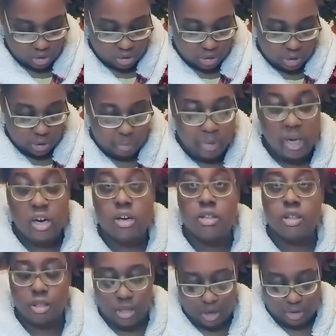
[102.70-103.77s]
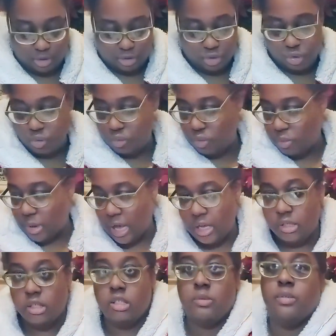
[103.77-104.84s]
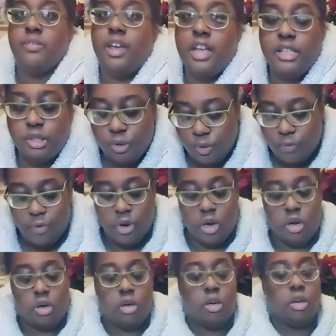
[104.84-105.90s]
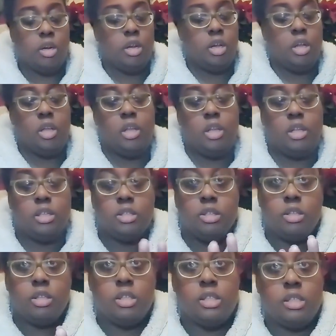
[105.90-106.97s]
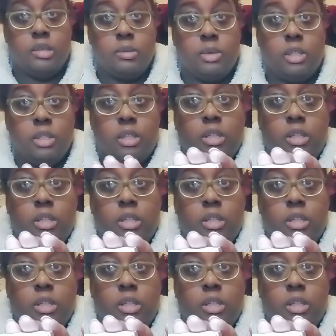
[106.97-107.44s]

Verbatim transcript: a little bigger than the other two boxes we've had so far. So this is what